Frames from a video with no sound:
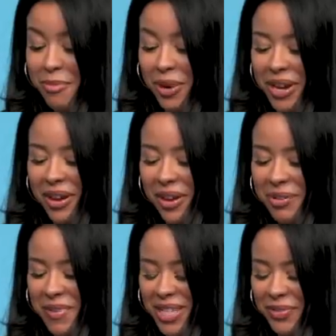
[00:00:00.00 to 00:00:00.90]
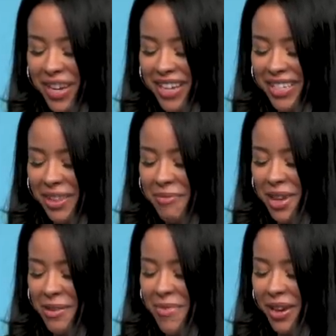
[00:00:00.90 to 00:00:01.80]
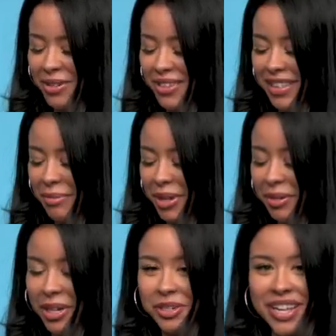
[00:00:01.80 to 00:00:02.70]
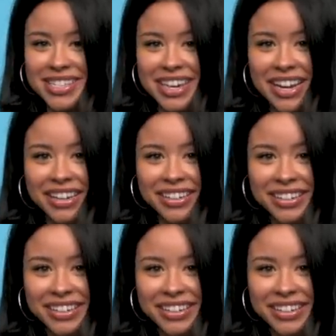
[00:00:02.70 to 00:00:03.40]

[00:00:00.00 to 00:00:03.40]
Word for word: Prank call your best friend and tell them that you met your celebrity crush last night.